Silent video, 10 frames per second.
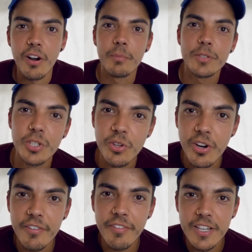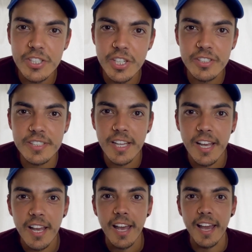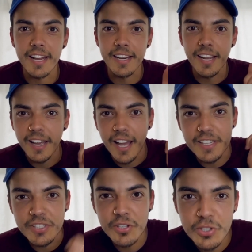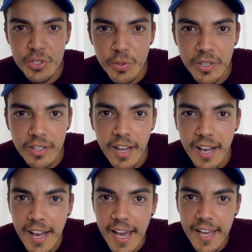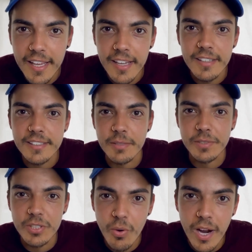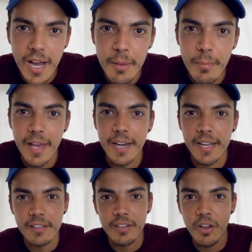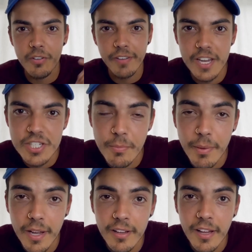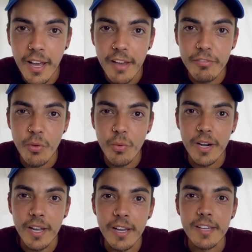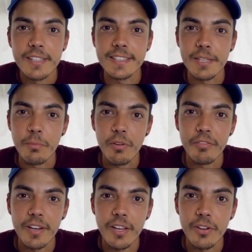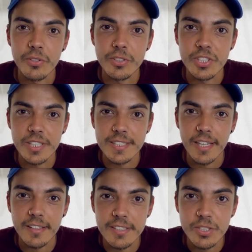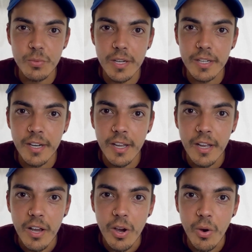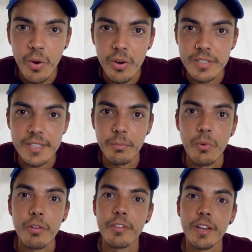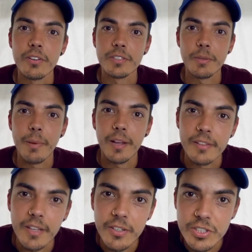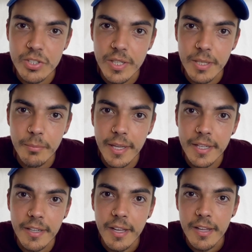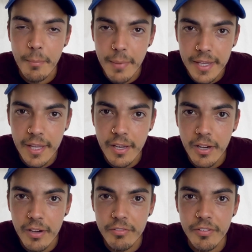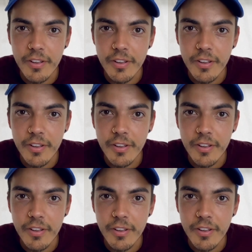Truter Adventures, and as usual, like, subscribe, and hit the notification bell if you want to see more videos just like this one, or see more videos about the Airstream and the making of,